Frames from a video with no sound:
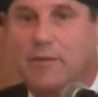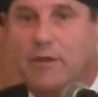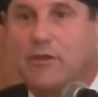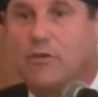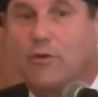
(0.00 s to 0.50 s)

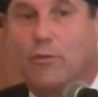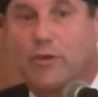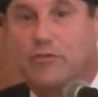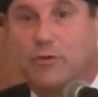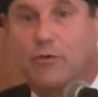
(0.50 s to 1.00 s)
that
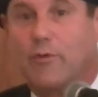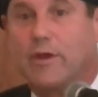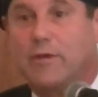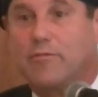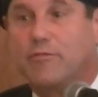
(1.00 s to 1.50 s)
you, as you
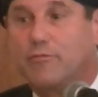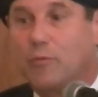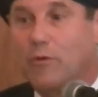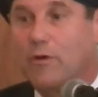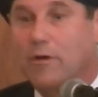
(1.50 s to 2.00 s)
grieve
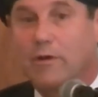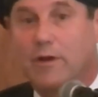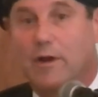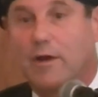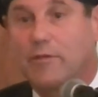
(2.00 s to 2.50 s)
for
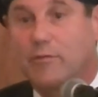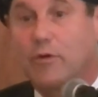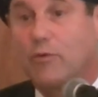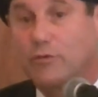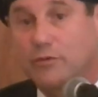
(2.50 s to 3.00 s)

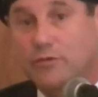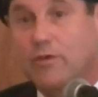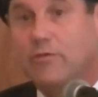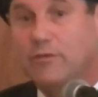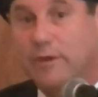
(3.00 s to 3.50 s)
those
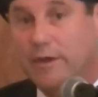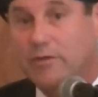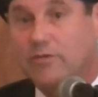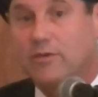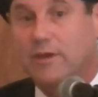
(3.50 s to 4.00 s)

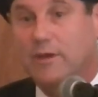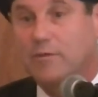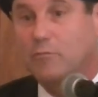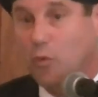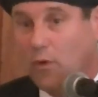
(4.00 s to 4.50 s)
six
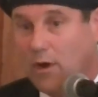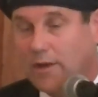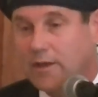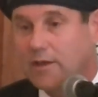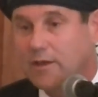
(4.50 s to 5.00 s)
in
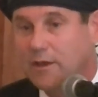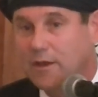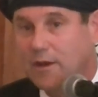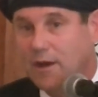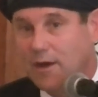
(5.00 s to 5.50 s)
Milwaukee,
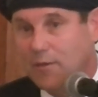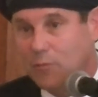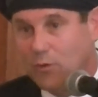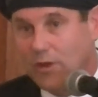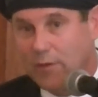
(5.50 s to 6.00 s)

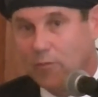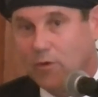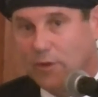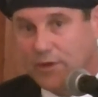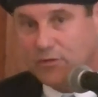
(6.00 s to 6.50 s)

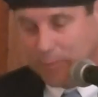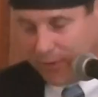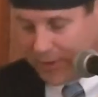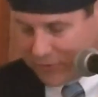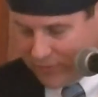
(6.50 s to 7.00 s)
will
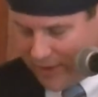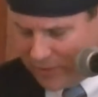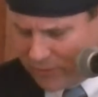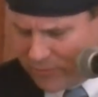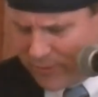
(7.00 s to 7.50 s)
experience
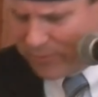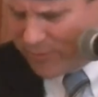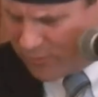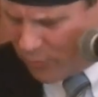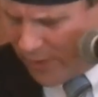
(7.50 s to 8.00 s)
these